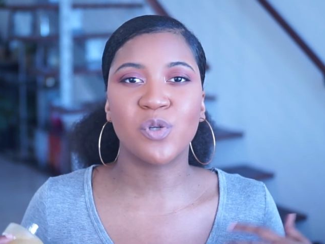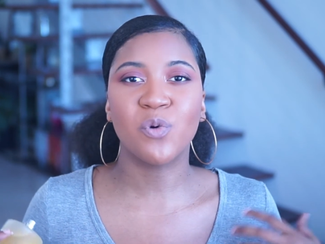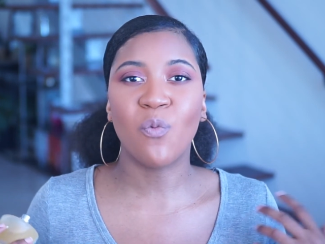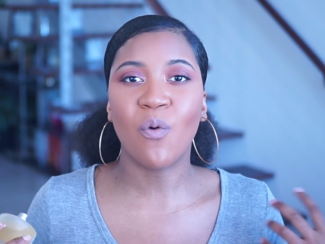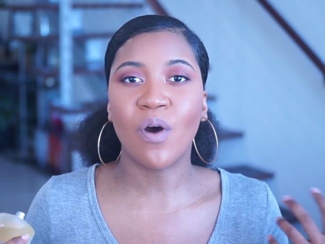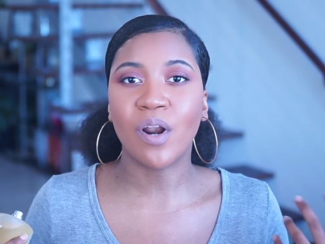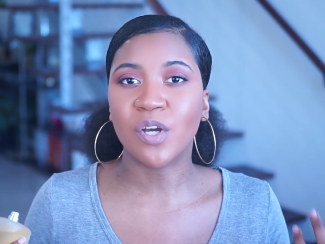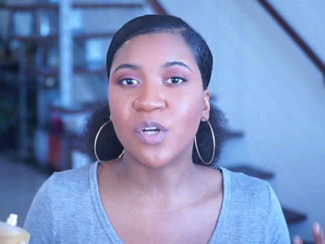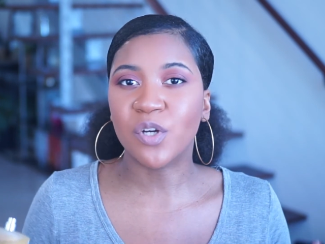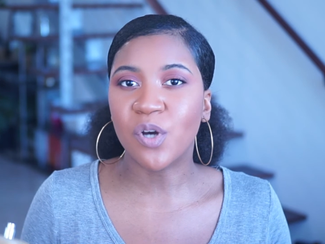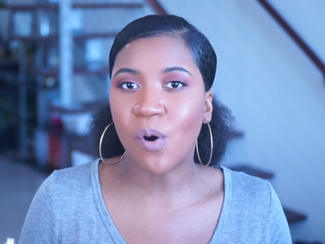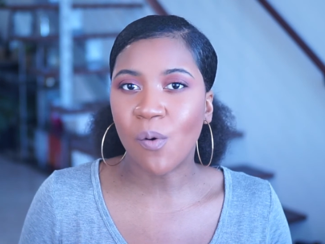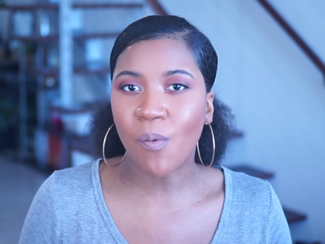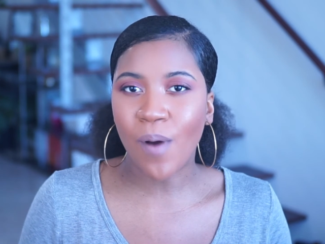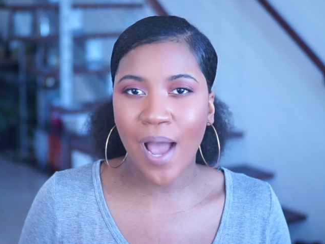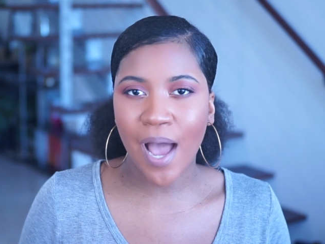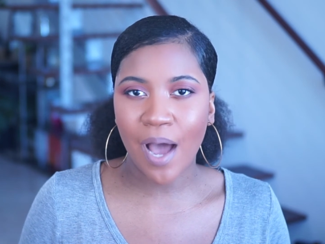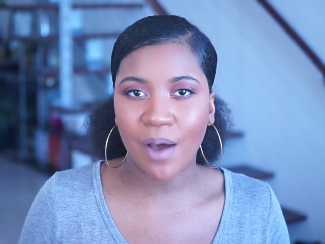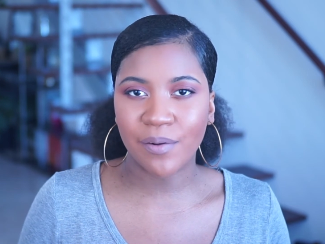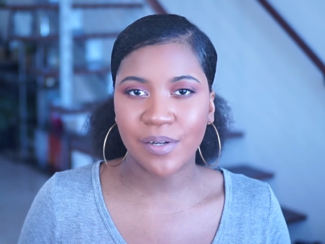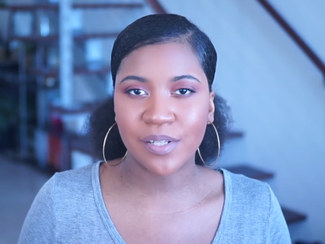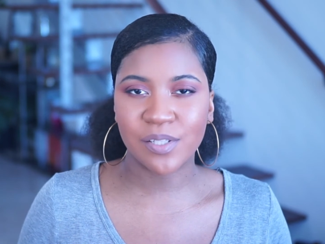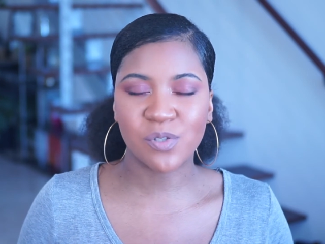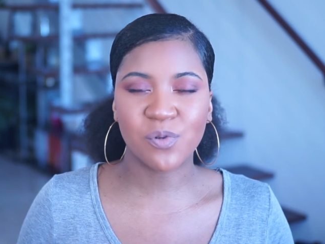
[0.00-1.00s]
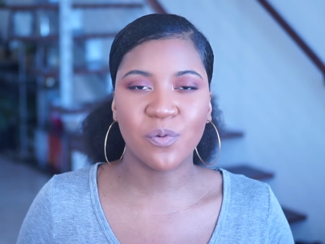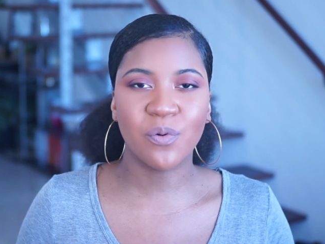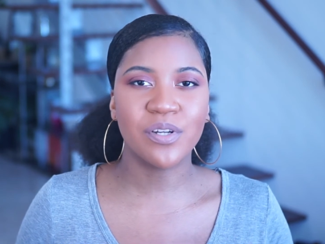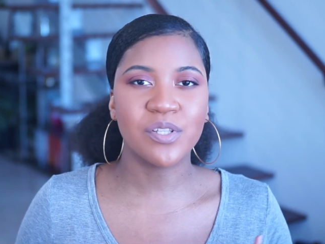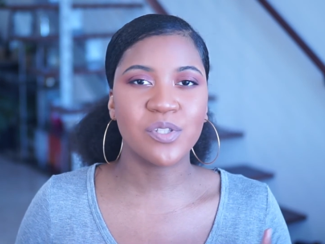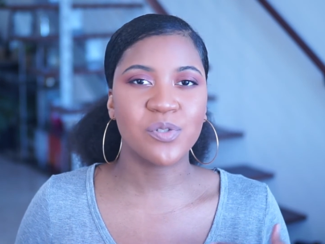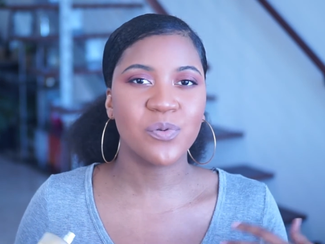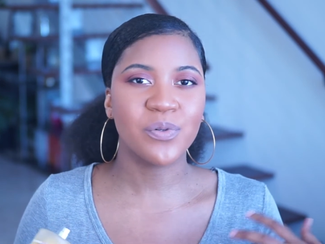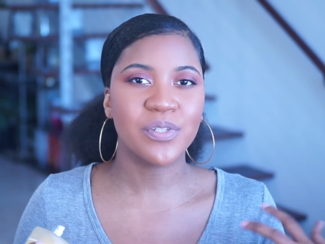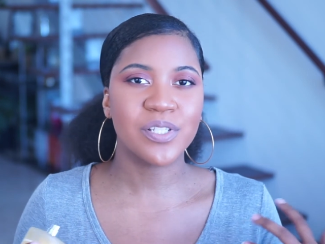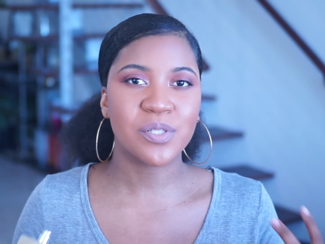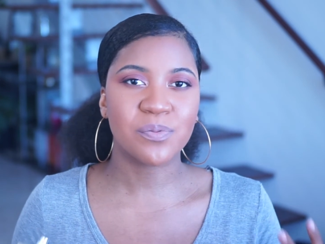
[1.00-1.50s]
to want to go out it's
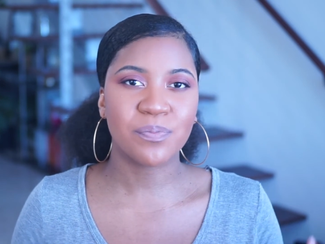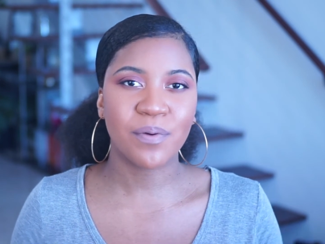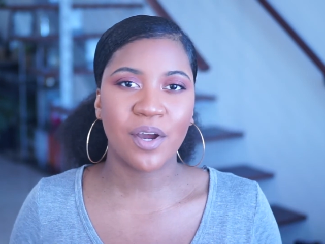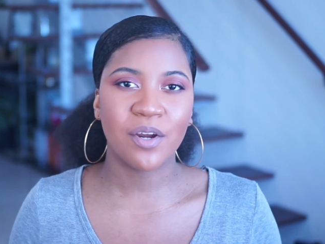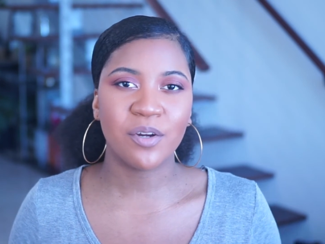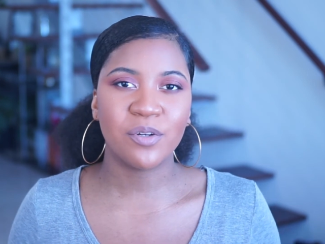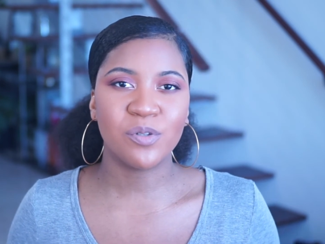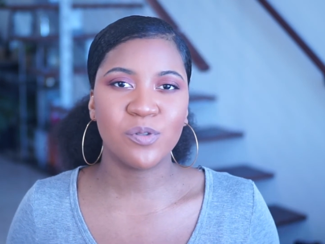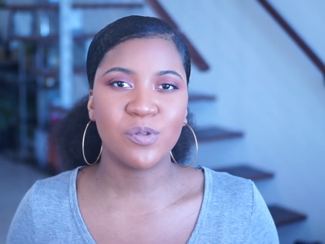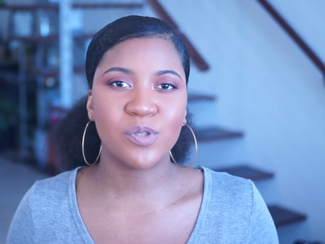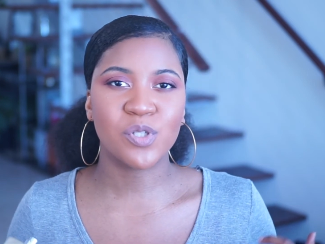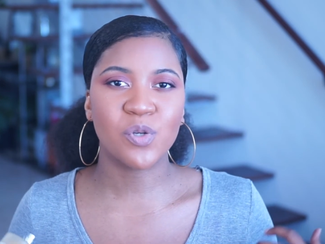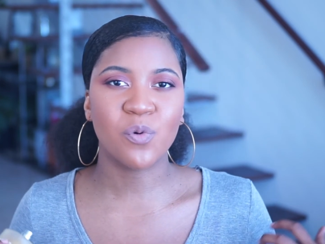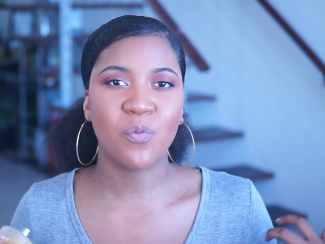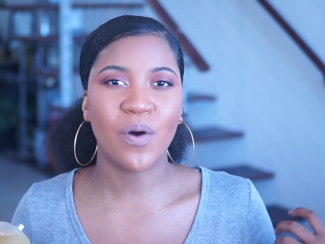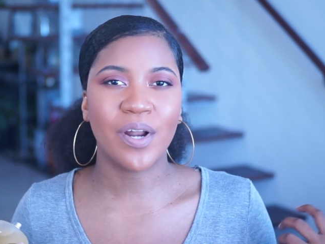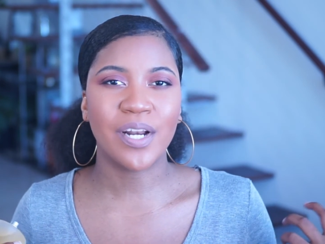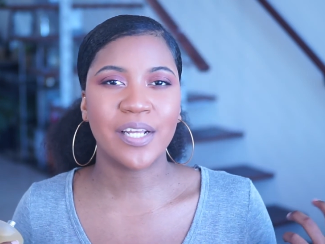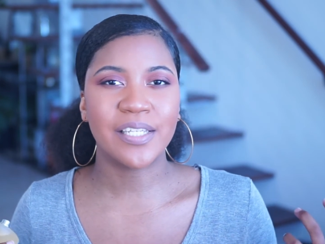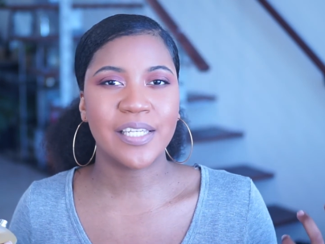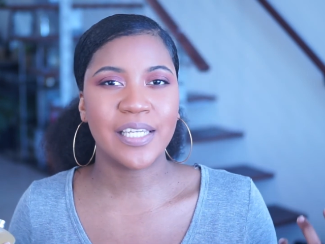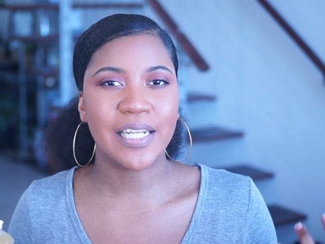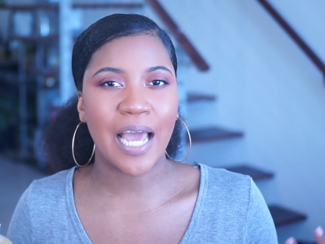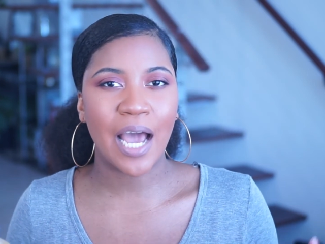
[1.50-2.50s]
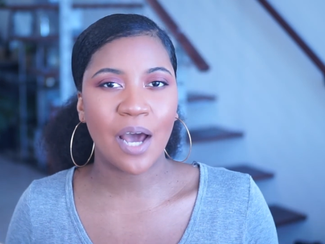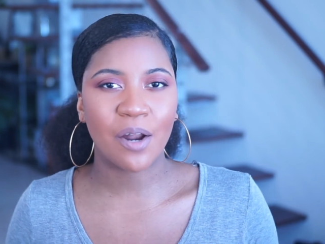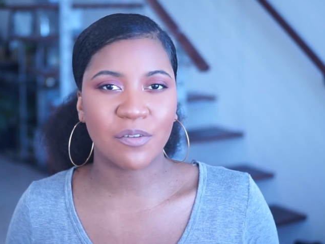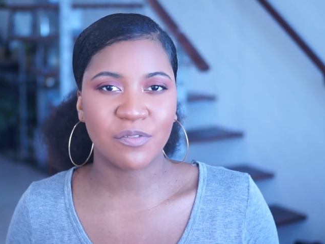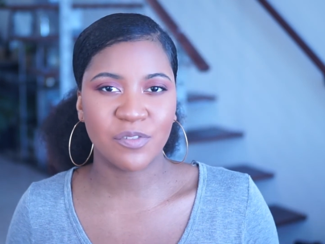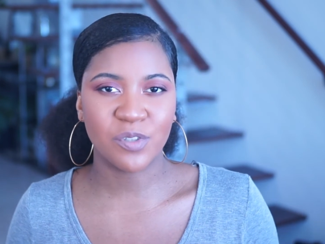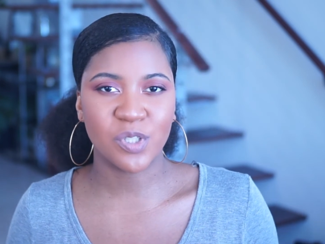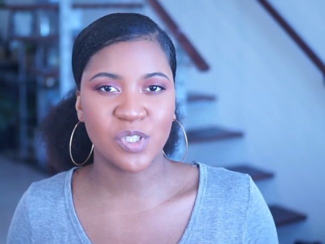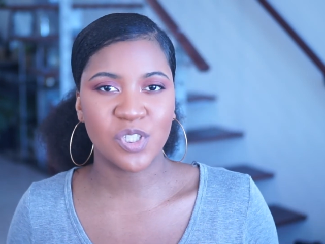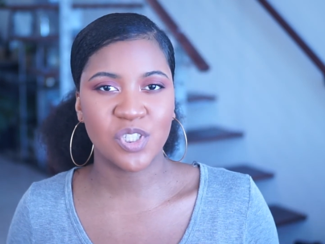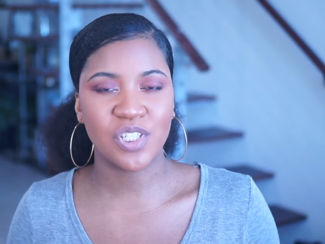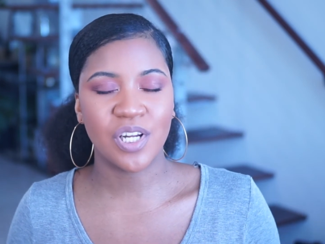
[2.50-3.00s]
going to inspire you to want to get out
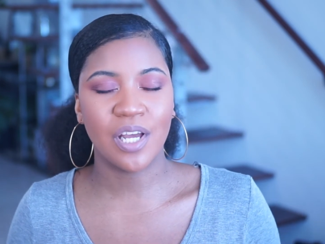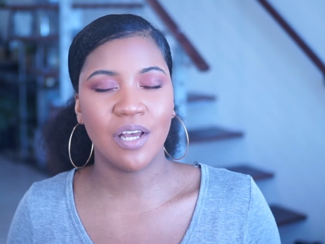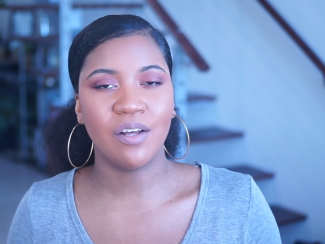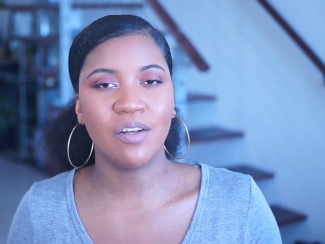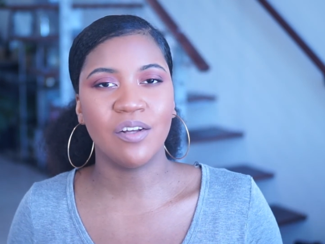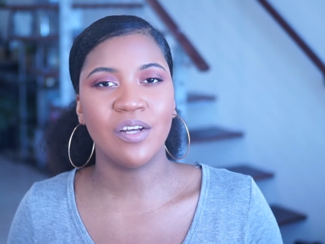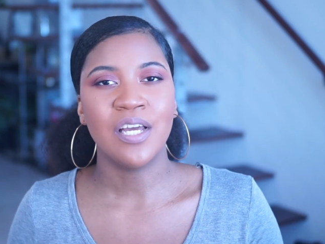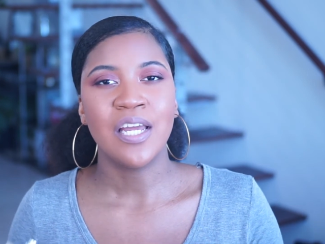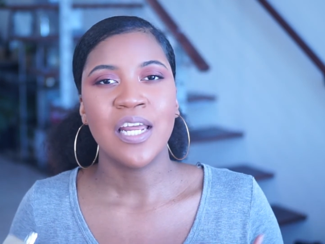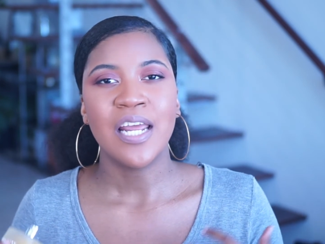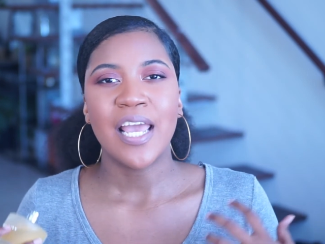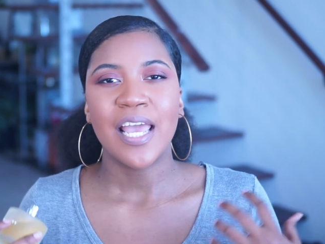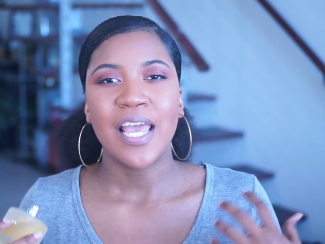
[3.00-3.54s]
of your shell